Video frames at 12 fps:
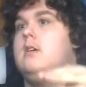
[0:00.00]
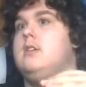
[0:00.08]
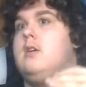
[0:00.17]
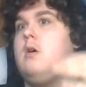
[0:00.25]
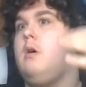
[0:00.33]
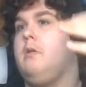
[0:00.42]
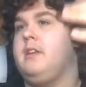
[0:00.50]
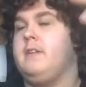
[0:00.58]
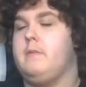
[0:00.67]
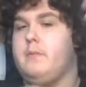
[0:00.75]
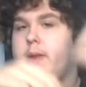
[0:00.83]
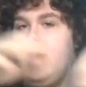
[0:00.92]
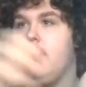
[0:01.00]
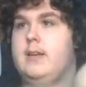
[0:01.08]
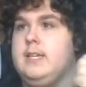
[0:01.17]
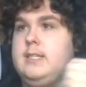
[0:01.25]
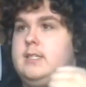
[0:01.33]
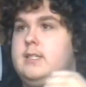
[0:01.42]
so all the different
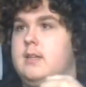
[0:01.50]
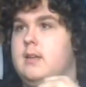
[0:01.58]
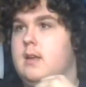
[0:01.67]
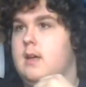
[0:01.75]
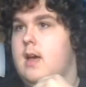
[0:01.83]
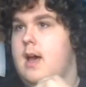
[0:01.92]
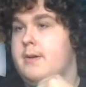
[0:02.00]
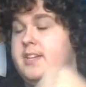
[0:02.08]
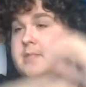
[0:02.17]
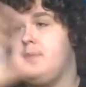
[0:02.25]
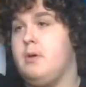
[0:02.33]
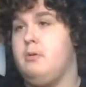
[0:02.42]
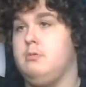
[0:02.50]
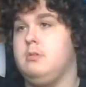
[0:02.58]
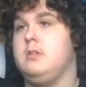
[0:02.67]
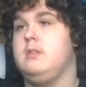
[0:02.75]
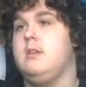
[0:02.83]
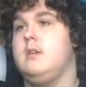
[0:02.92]
realities are
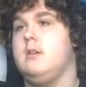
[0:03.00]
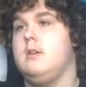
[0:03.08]
exposed